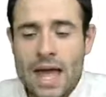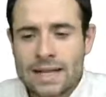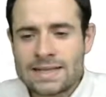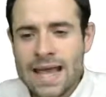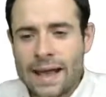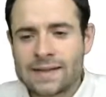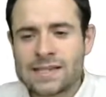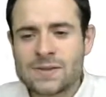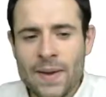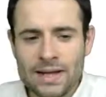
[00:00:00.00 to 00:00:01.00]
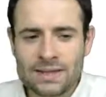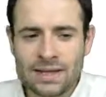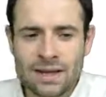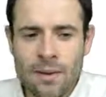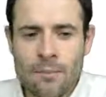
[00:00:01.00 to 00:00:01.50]
The
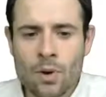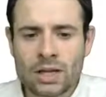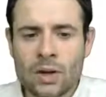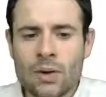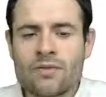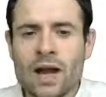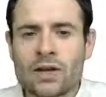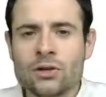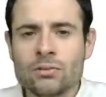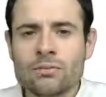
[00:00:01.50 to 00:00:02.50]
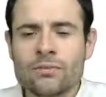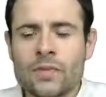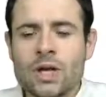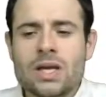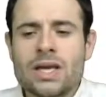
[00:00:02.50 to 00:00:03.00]
expected monetary value
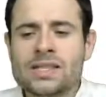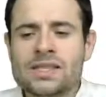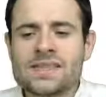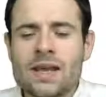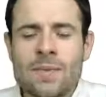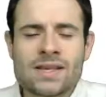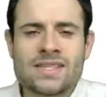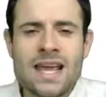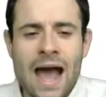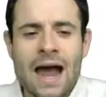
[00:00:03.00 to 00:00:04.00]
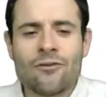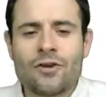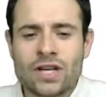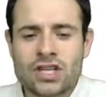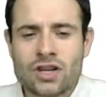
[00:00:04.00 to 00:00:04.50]
is the same as the
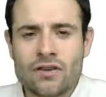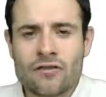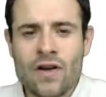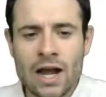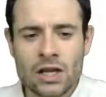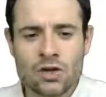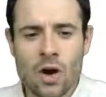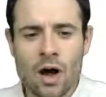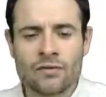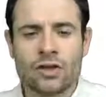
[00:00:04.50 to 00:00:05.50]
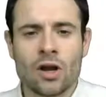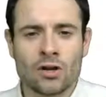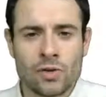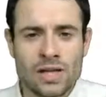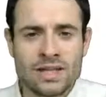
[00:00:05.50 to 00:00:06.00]
average value of the
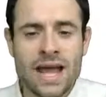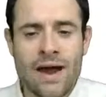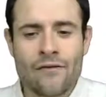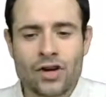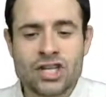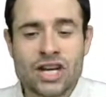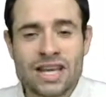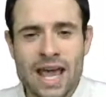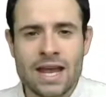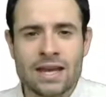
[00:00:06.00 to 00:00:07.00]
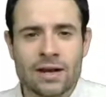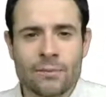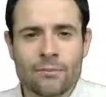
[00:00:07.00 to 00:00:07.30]
lottery, the average gain.